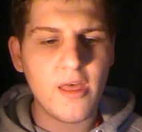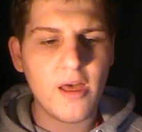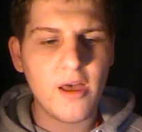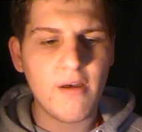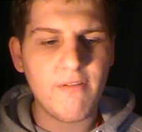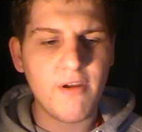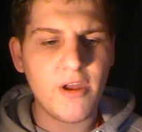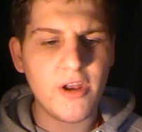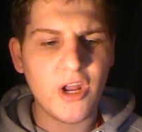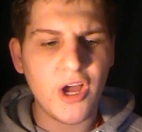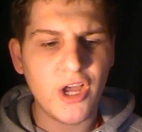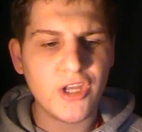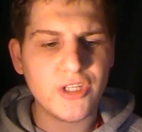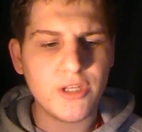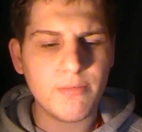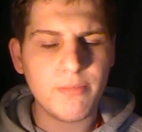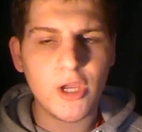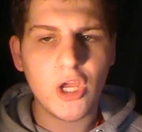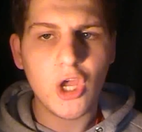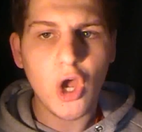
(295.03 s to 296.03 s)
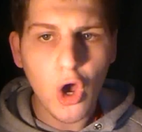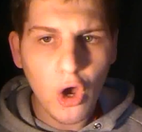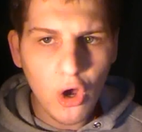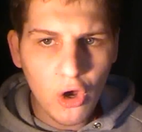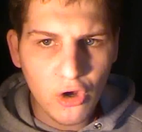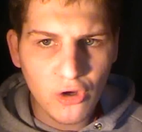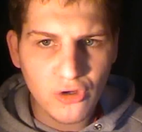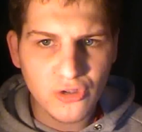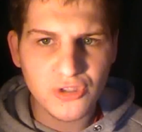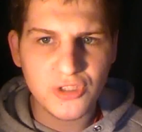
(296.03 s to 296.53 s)
Very nicely,
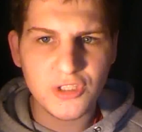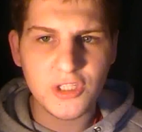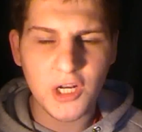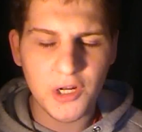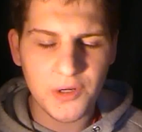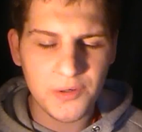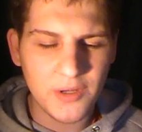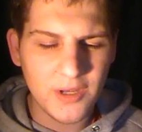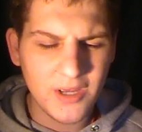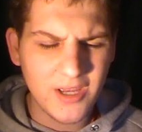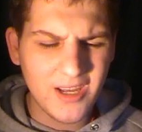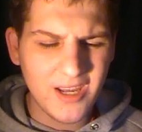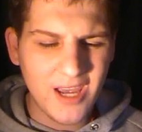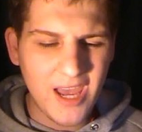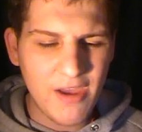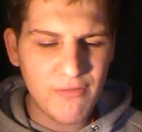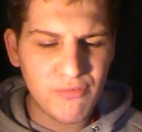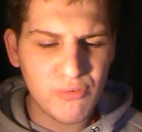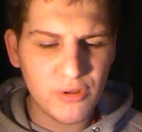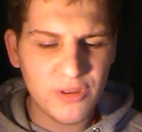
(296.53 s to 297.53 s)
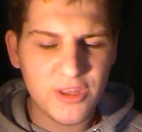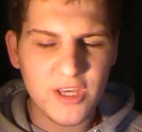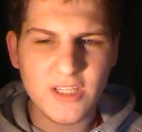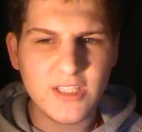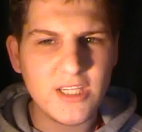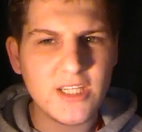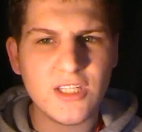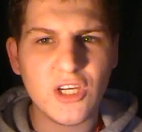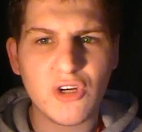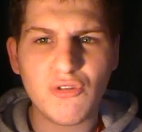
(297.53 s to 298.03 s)
because, you know, everyone
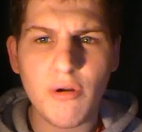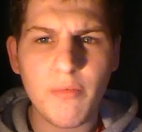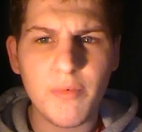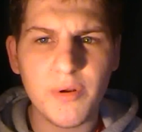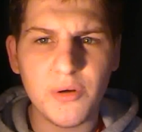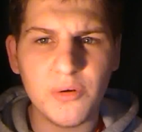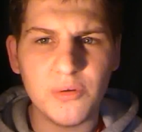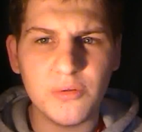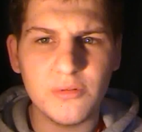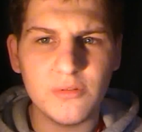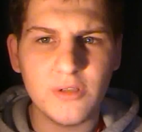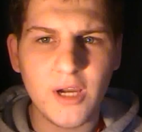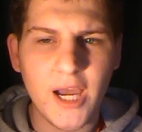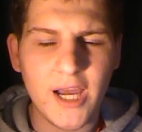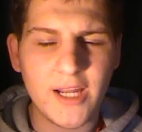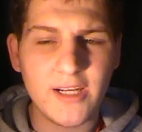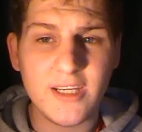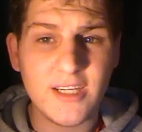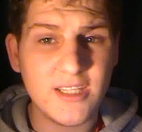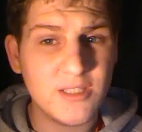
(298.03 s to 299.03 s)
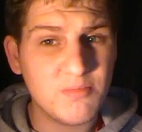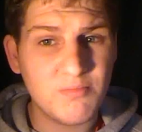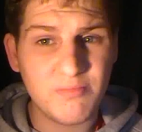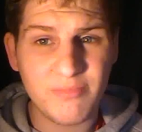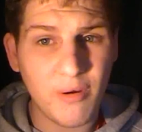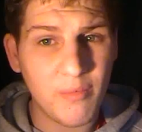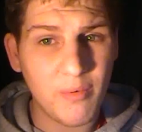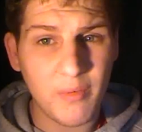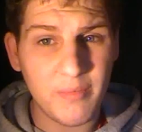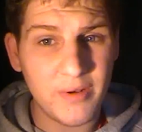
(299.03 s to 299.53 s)
thinks he's a criminal, and he's
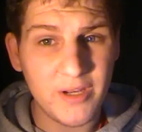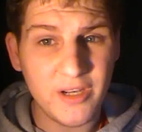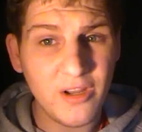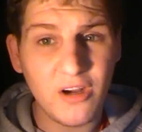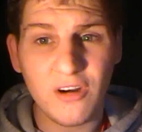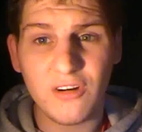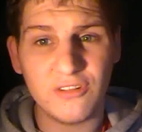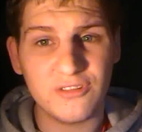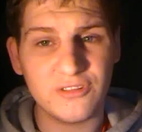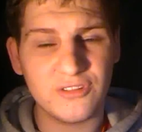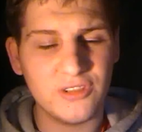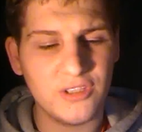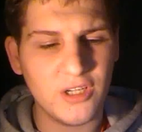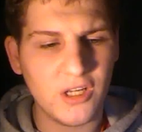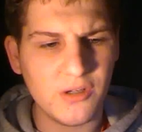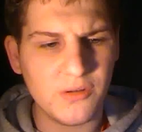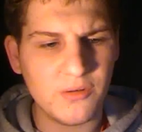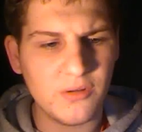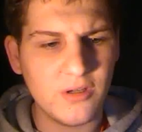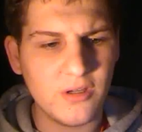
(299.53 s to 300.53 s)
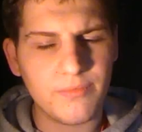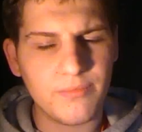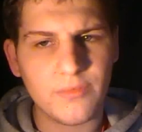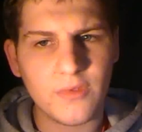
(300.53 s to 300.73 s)
probably not, you know.